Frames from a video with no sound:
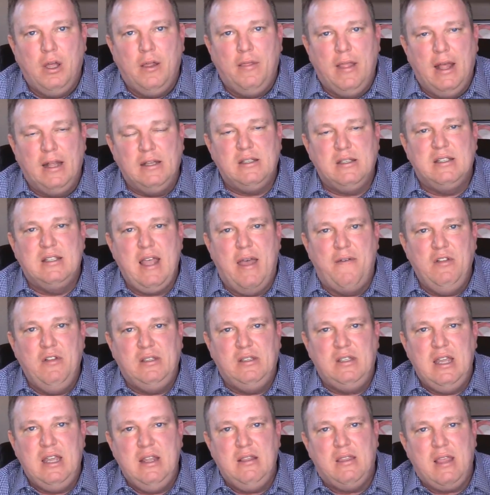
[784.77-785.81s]
That's
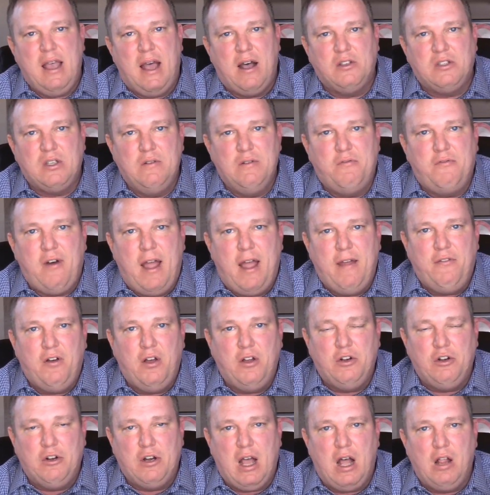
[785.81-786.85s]

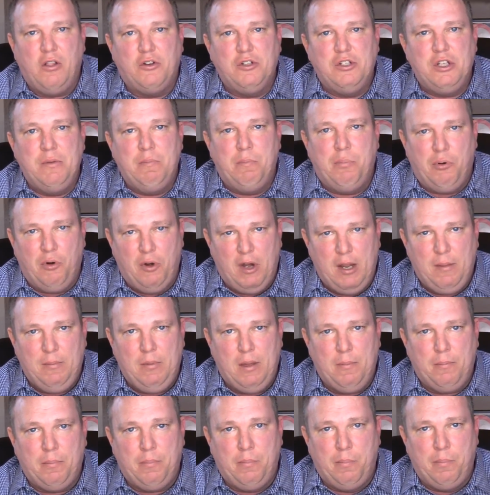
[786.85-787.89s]
$17,500 in
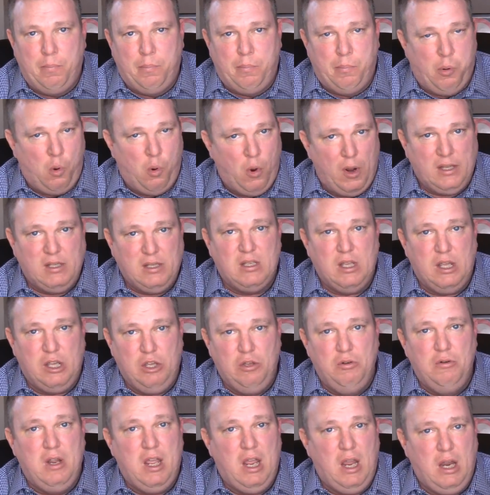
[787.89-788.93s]
premium points that
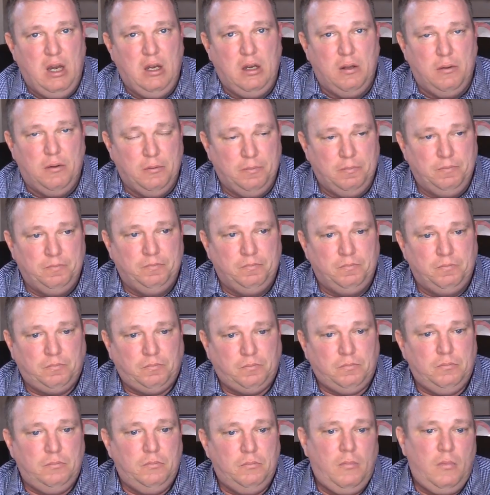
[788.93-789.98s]
you need
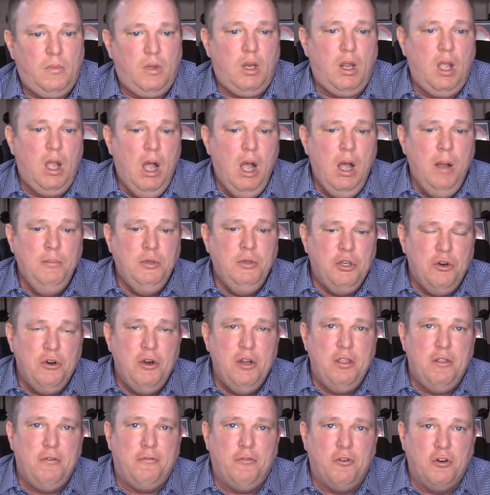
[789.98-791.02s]

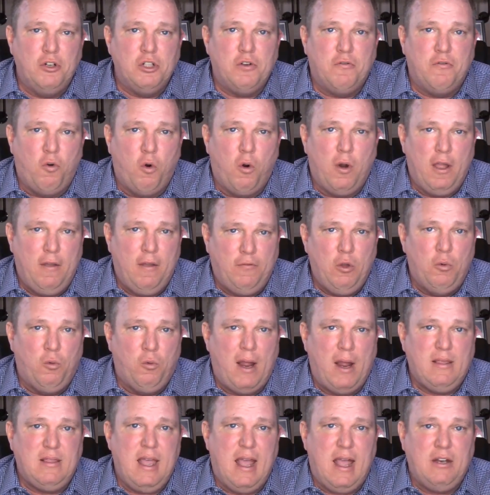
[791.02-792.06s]
during the first 4. If you
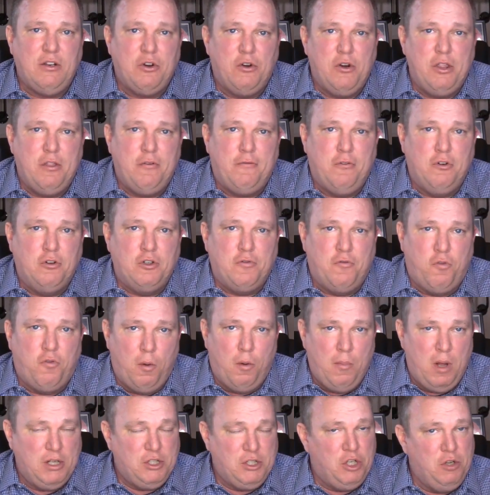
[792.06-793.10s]
write that during the first 4
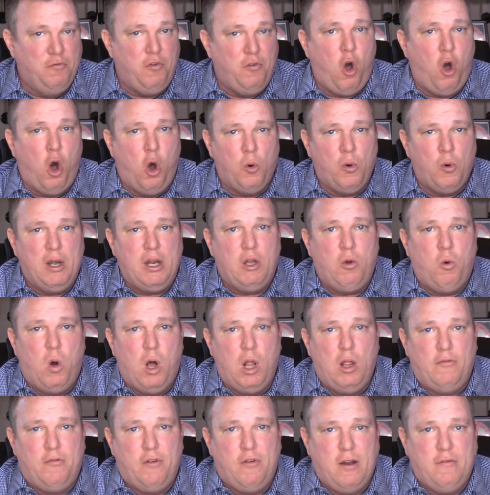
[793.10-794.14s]
months, you've already
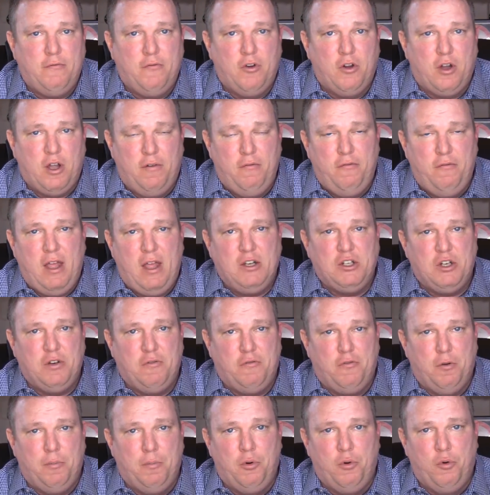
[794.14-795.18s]
qualified for convention
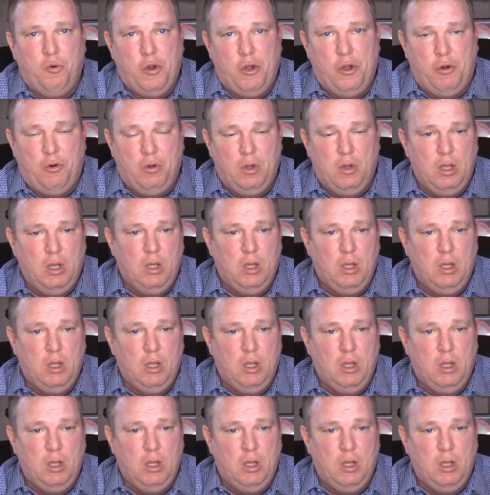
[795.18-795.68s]
for Peru.